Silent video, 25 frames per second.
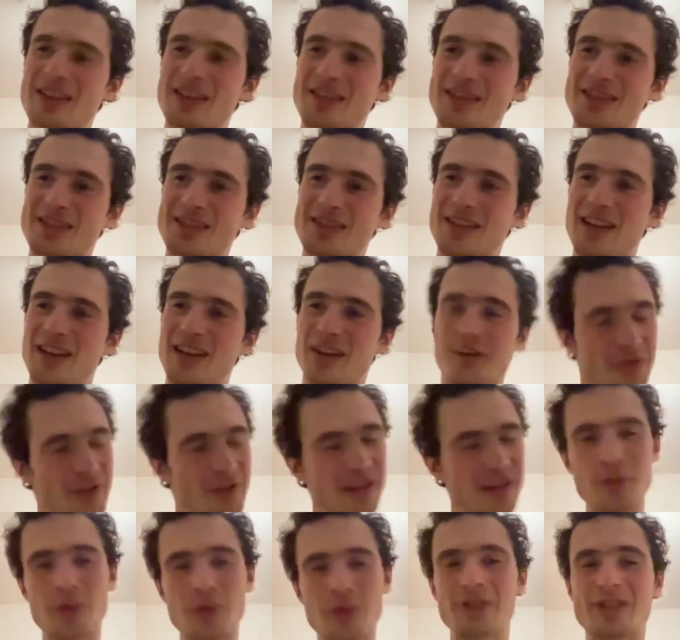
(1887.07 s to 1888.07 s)
that I
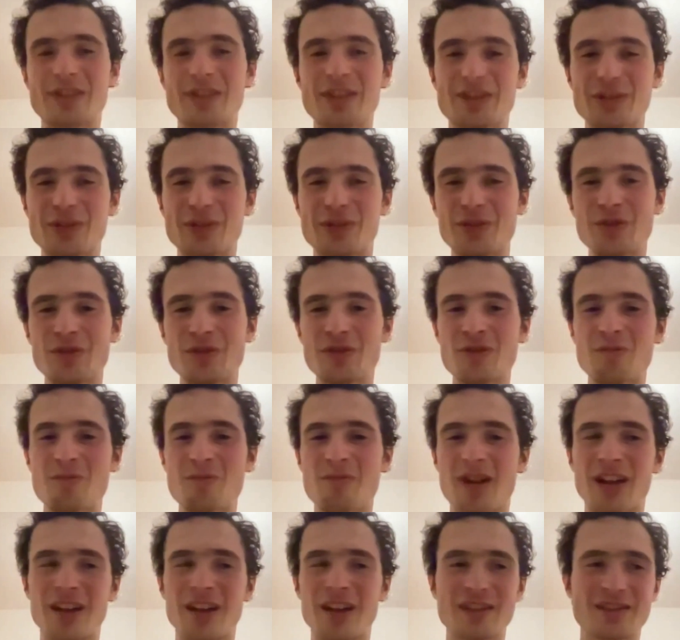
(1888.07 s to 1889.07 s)
really wanted to do,
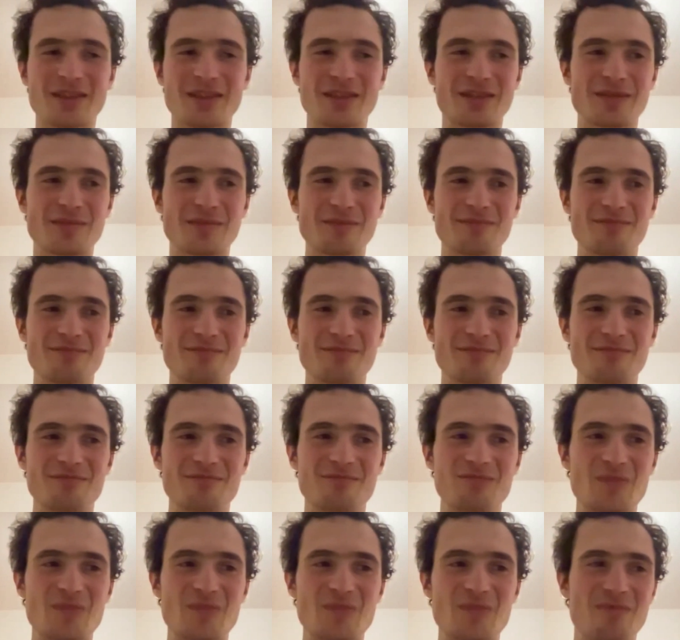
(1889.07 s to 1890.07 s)
but
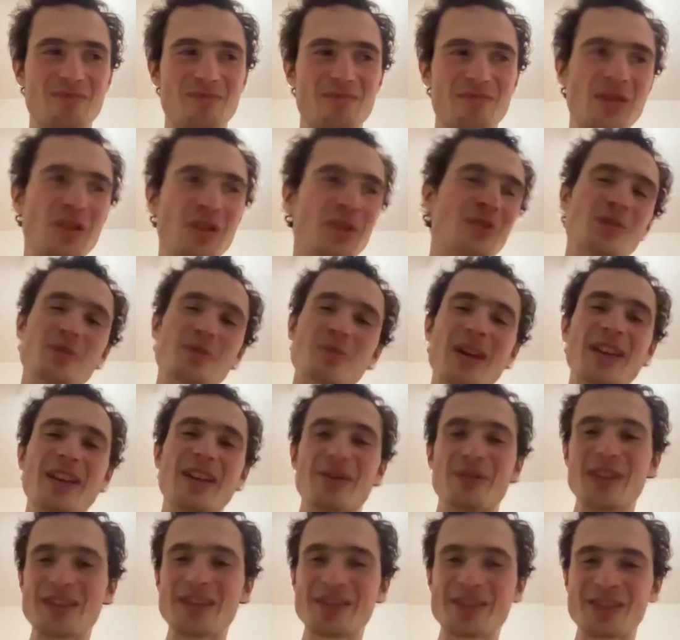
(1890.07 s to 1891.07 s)
due to
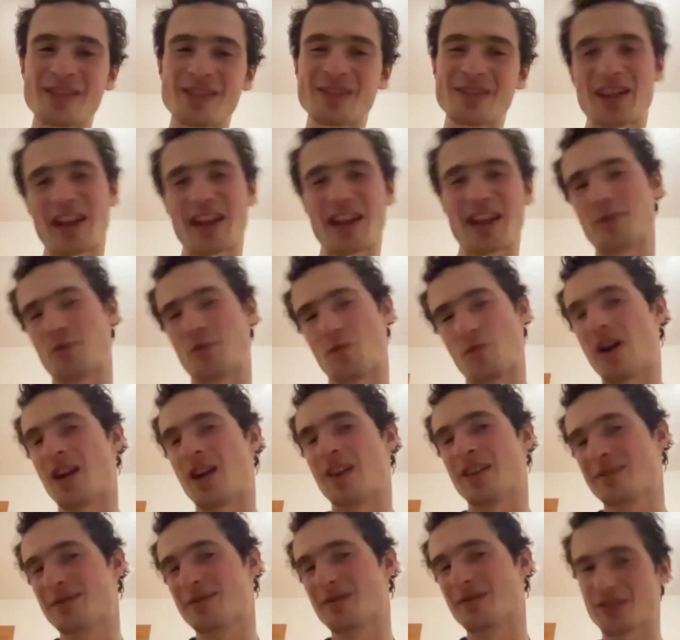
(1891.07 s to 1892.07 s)
many reasons, and
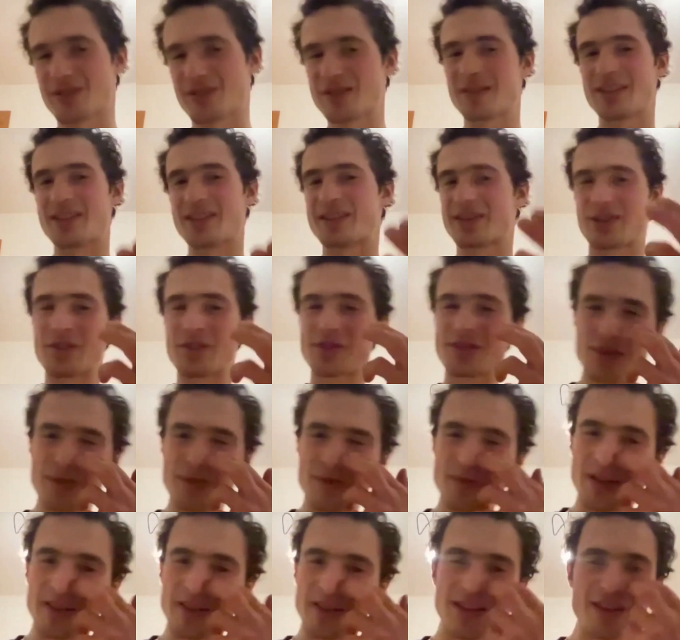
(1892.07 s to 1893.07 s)
one is
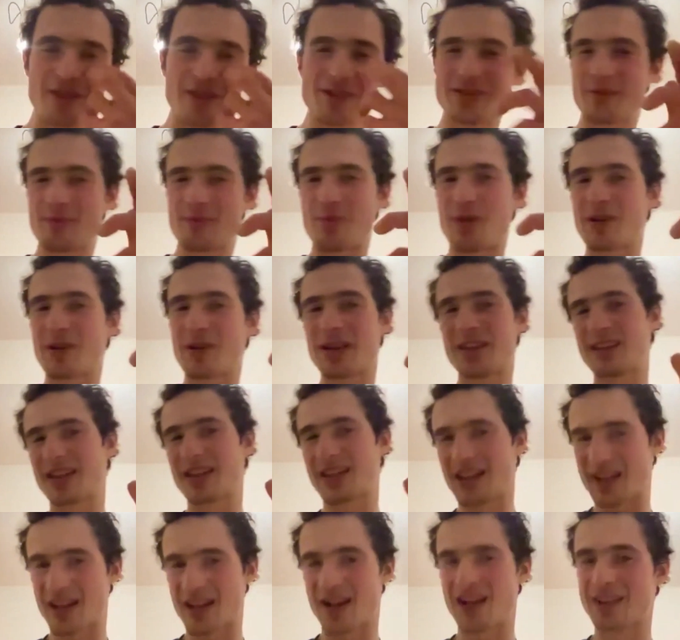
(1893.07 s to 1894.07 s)
also that there is a pocket
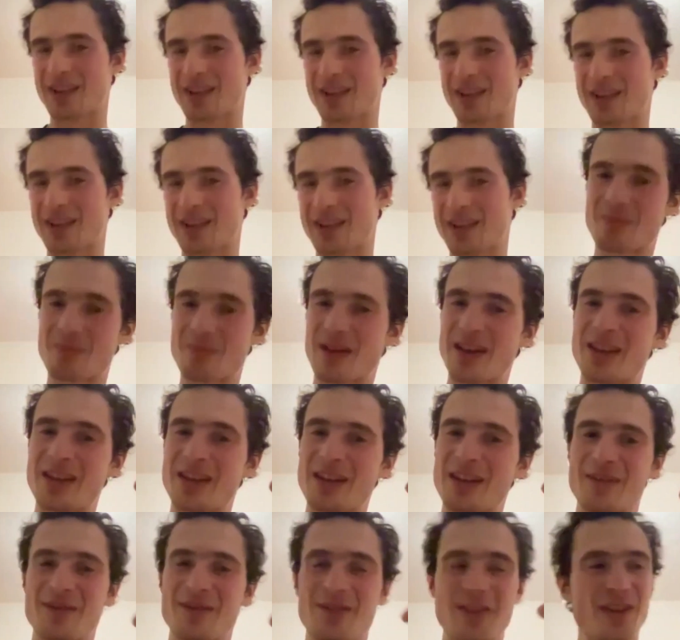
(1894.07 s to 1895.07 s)
that I can't really fit
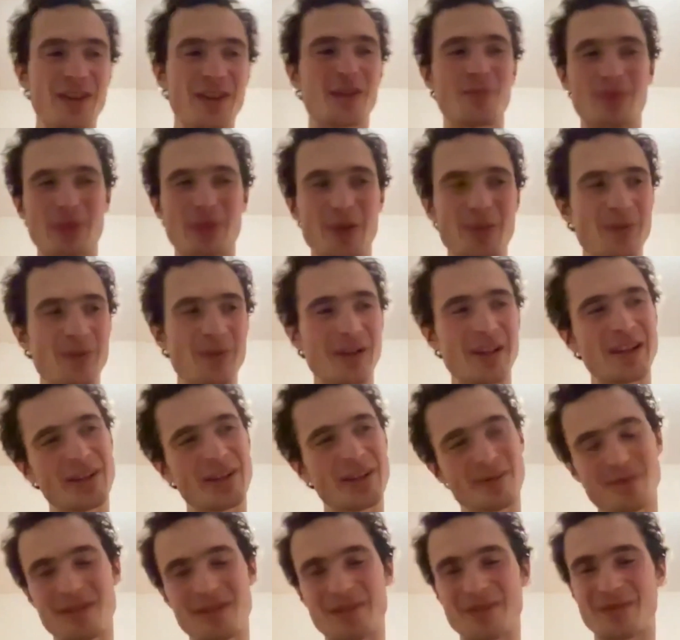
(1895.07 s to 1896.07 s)
my finger
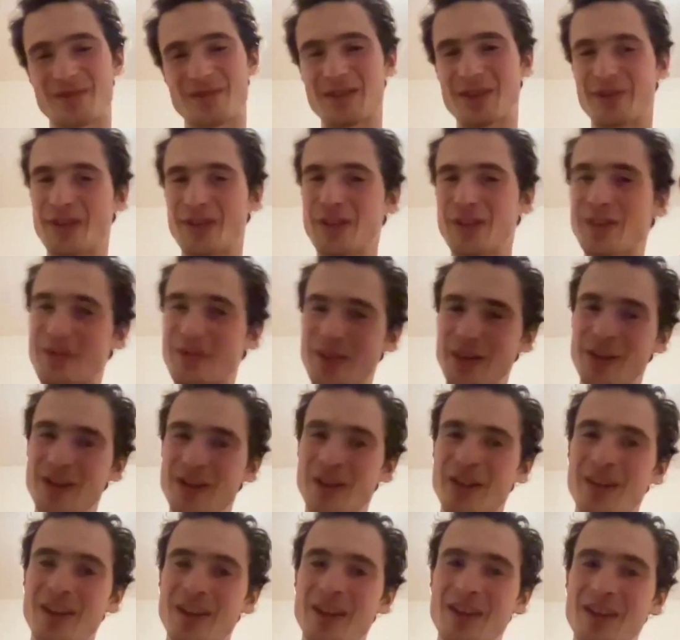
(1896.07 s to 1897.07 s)
properly with the ring
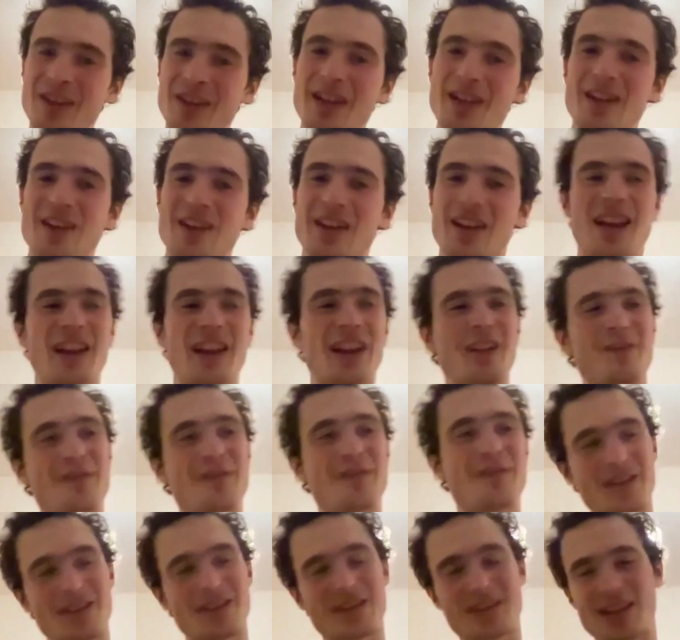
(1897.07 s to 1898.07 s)
finger. And
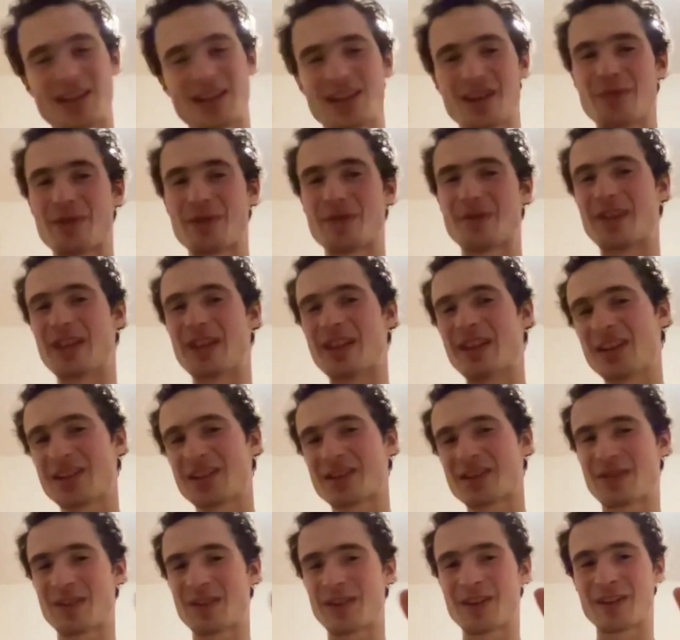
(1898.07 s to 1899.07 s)
if I take it with the
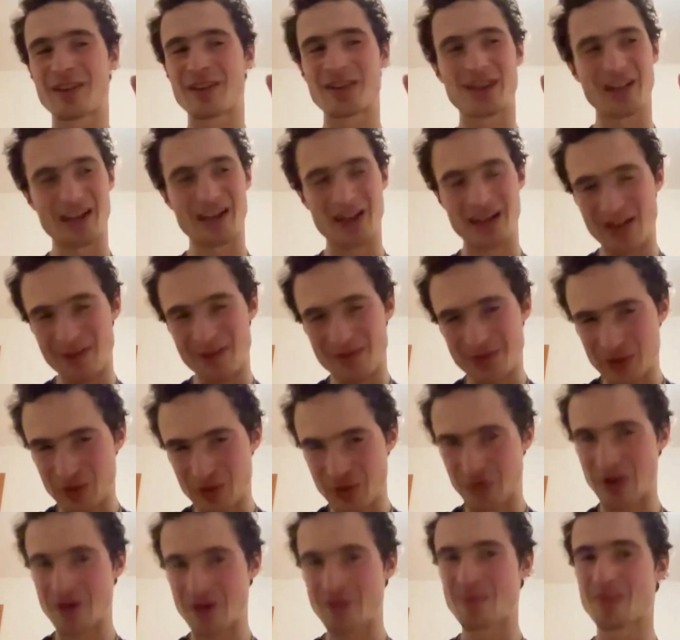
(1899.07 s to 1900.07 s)
index finger and I have
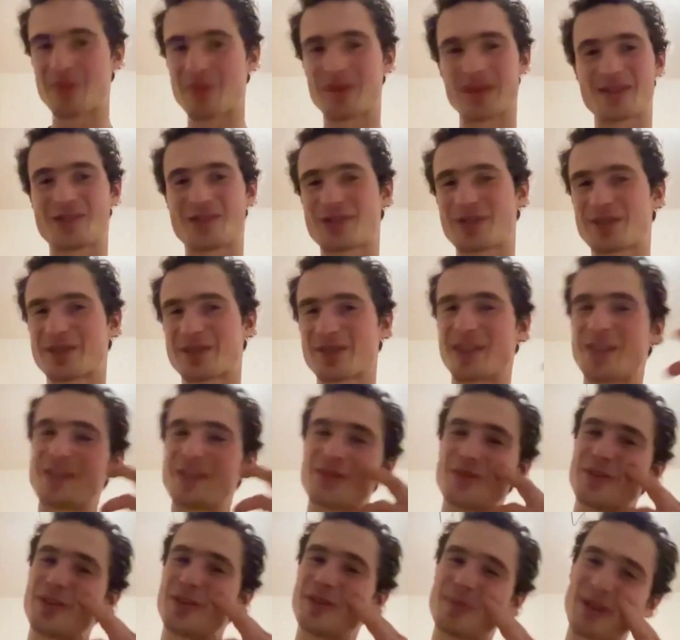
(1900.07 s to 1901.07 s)
to crimp, it's just
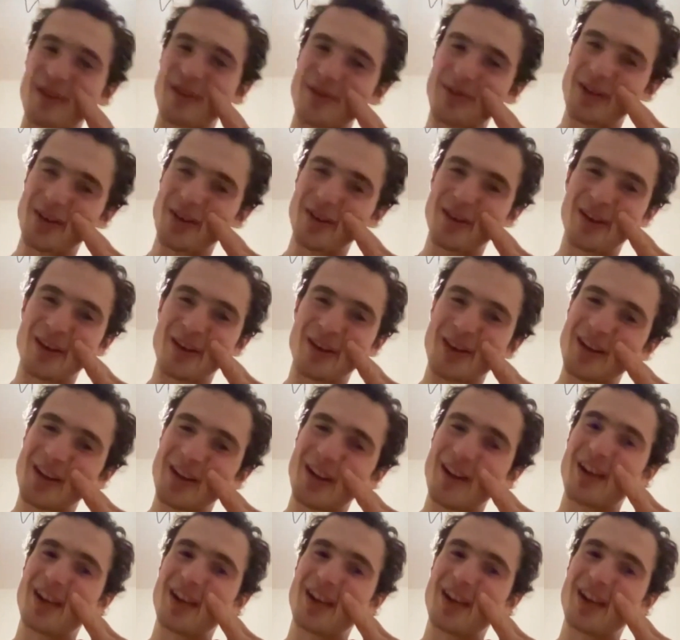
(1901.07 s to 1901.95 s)
injuring my finger.